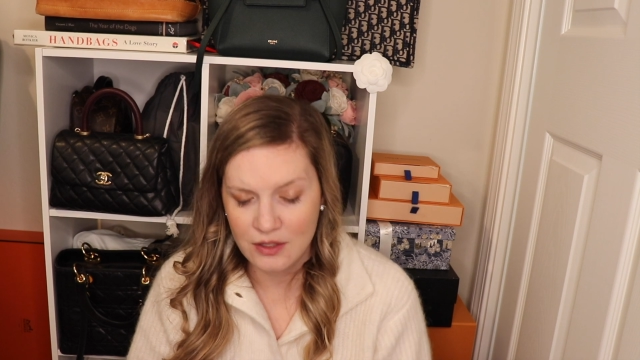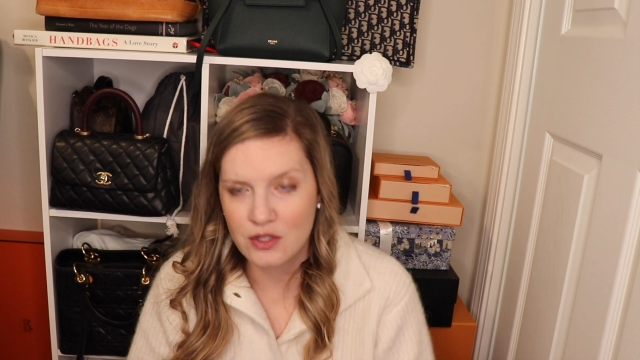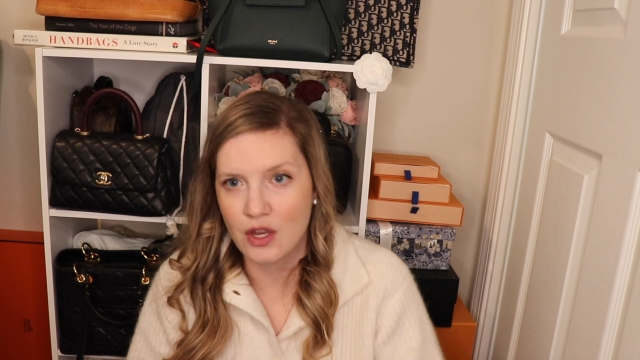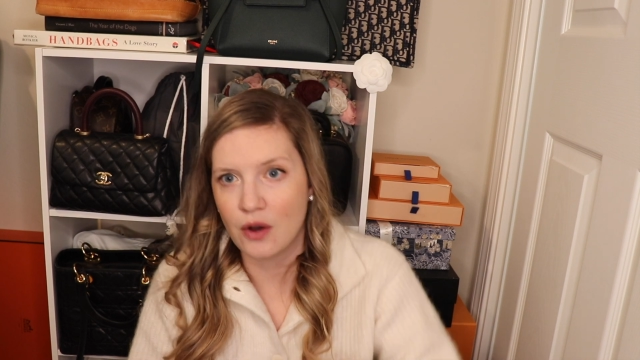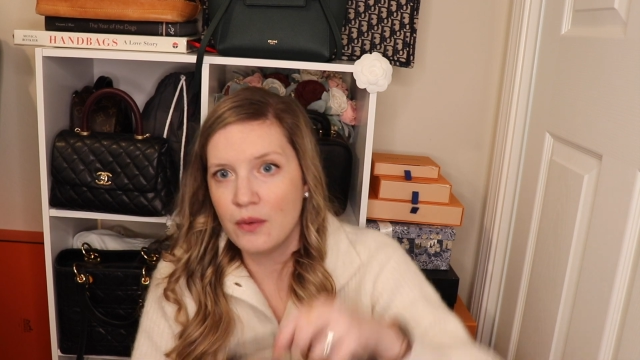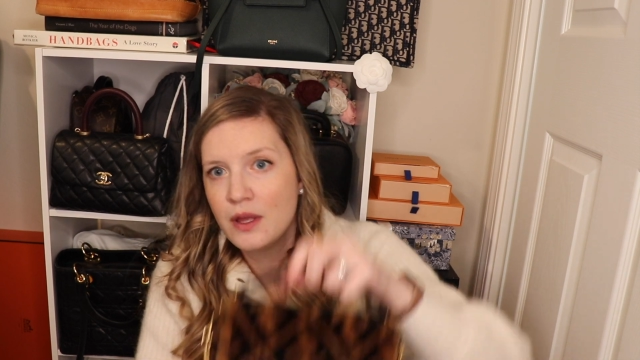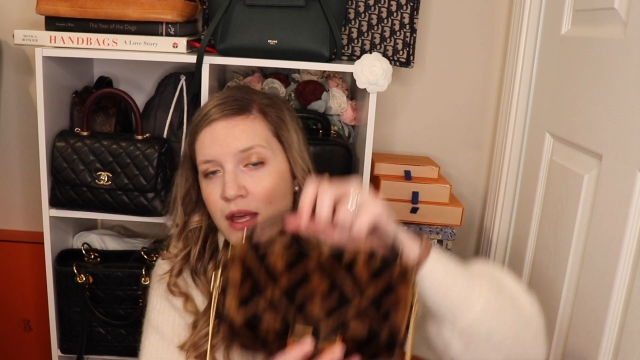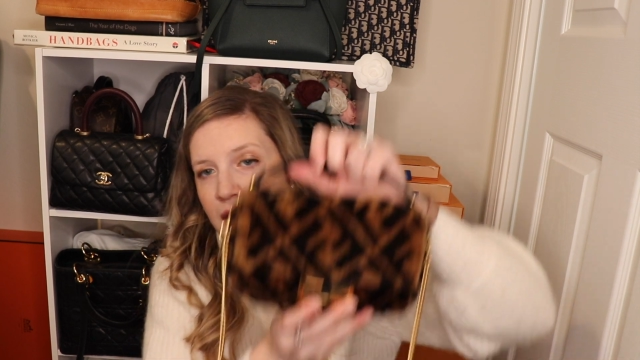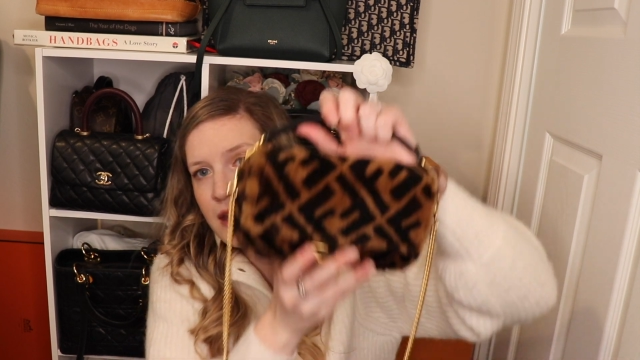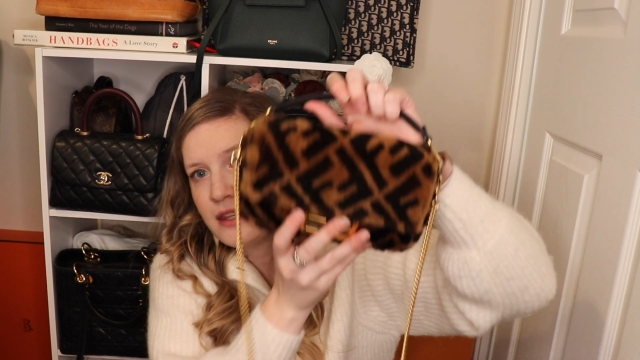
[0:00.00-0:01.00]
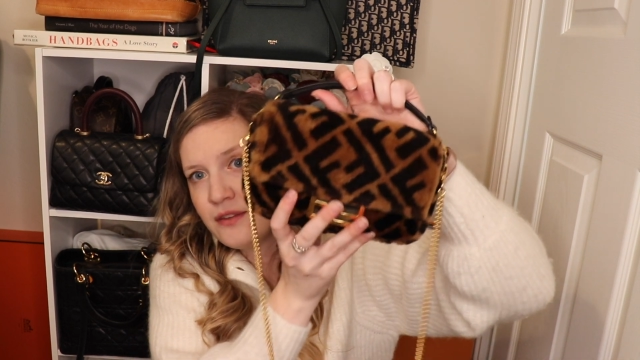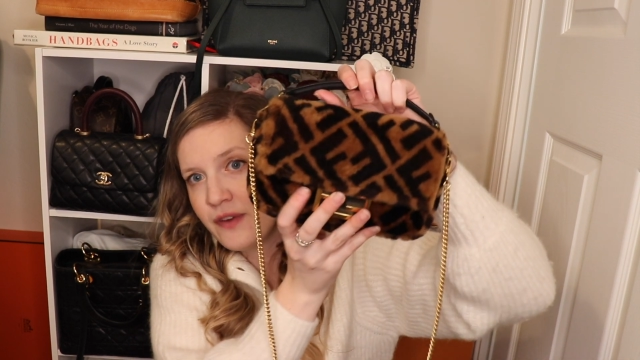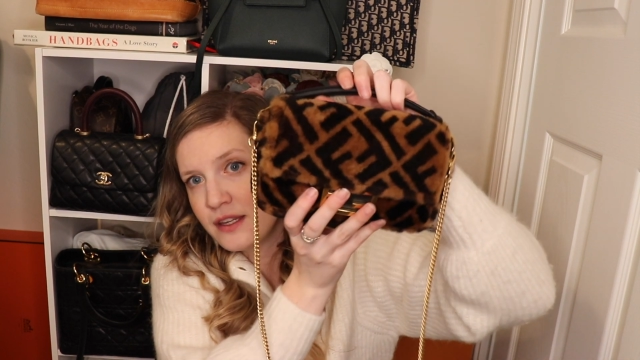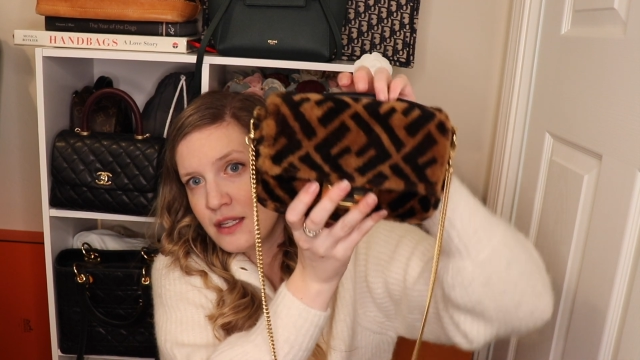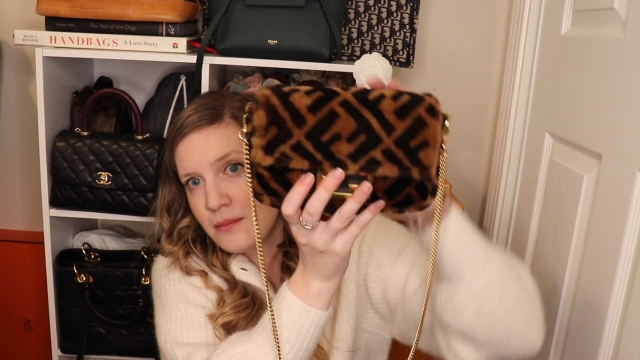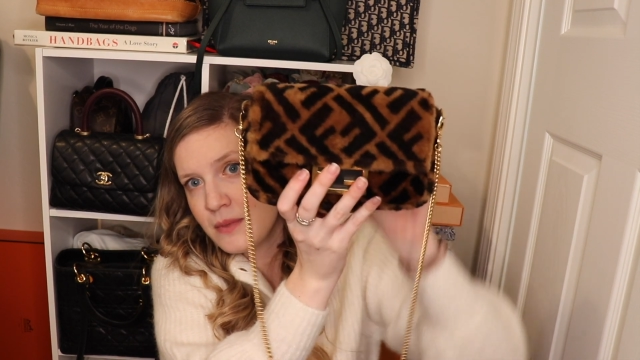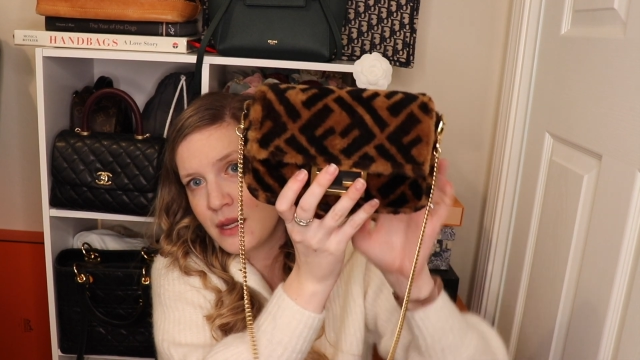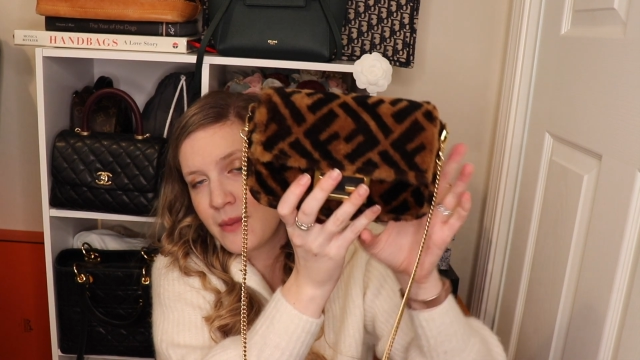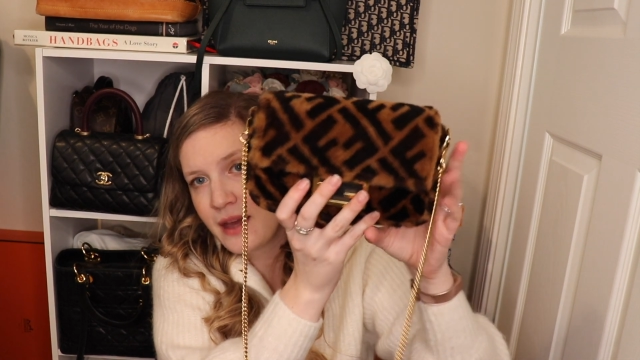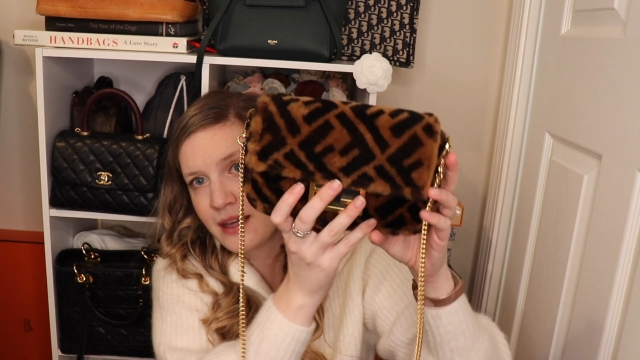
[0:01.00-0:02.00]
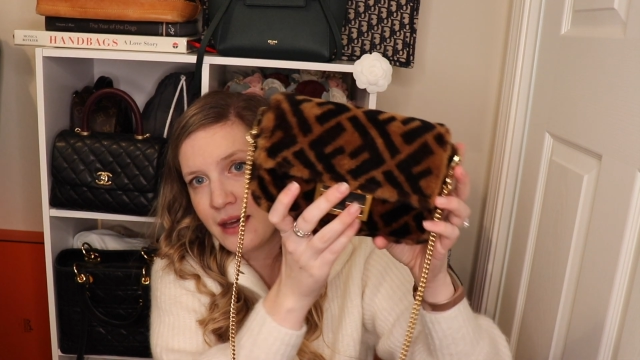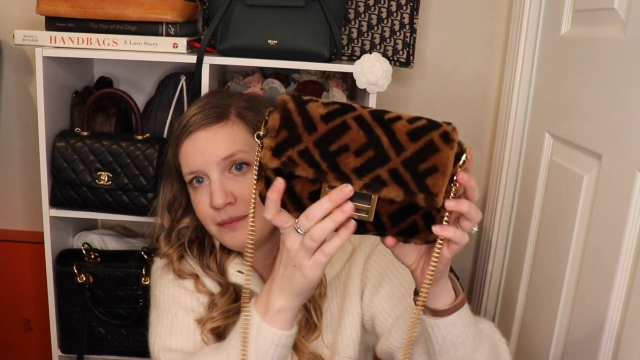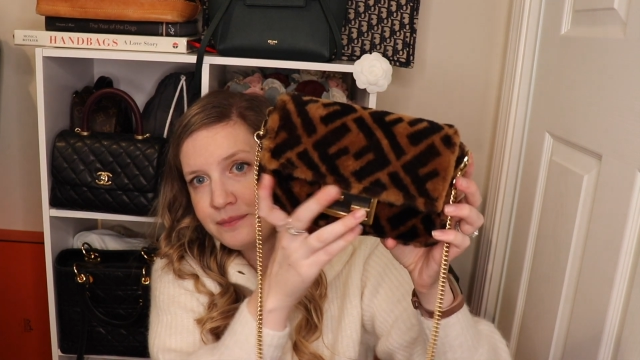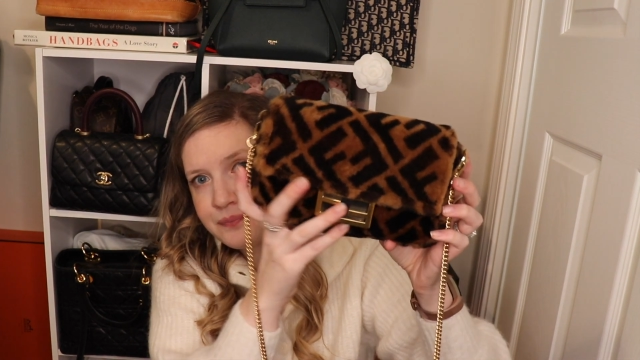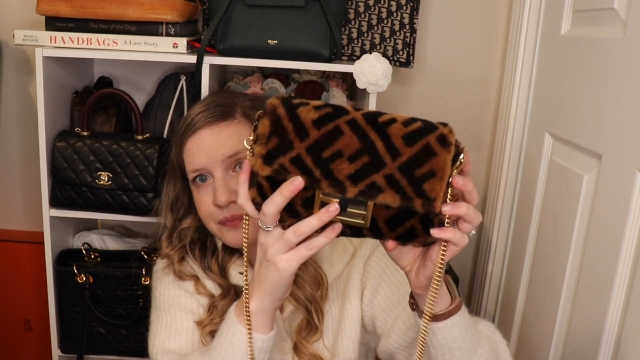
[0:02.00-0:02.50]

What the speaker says: So the Fendi mini baguette